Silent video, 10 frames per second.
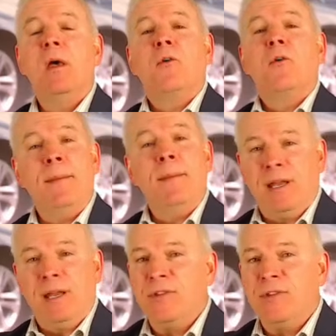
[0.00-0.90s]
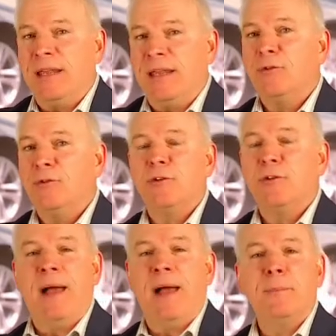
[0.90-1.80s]
Remember, it is the dealer's
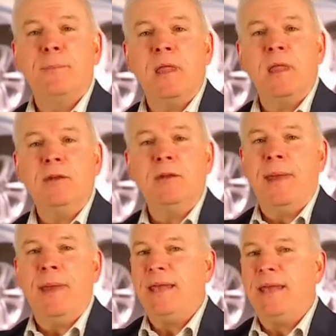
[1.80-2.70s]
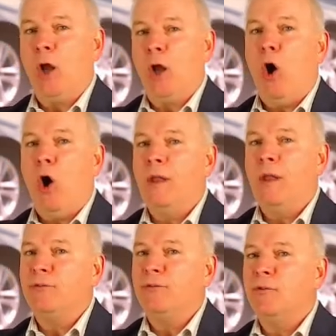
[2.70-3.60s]
responsibility to maintain all
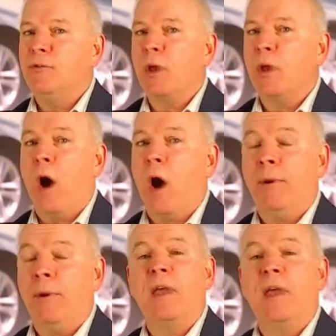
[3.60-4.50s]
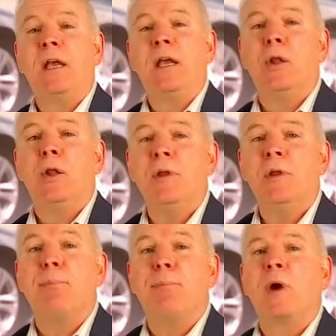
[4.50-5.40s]
license requirements,
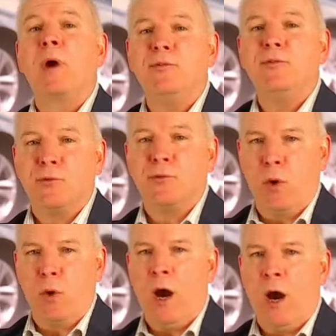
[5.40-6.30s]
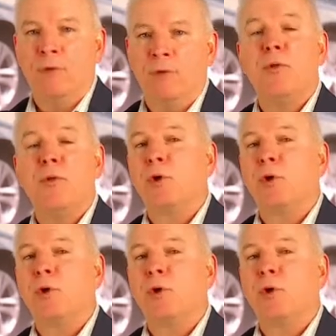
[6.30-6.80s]
including premises requirements,